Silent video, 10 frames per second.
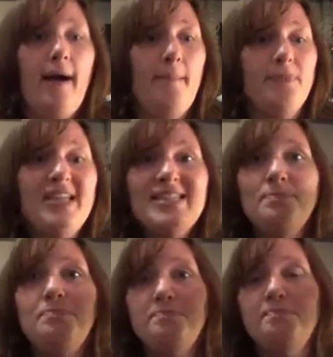
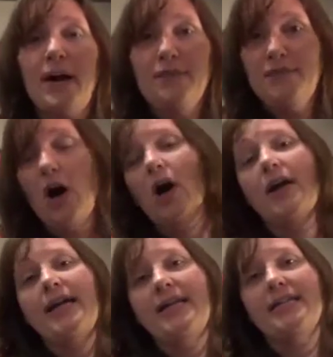This by
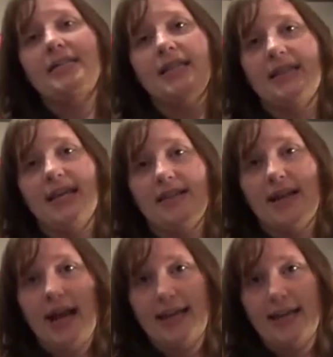far is the thing that
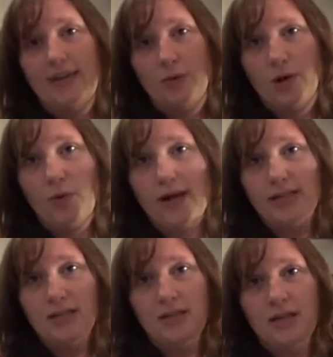I get the
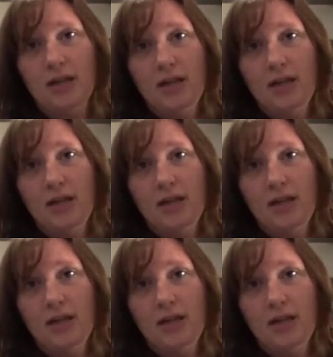requests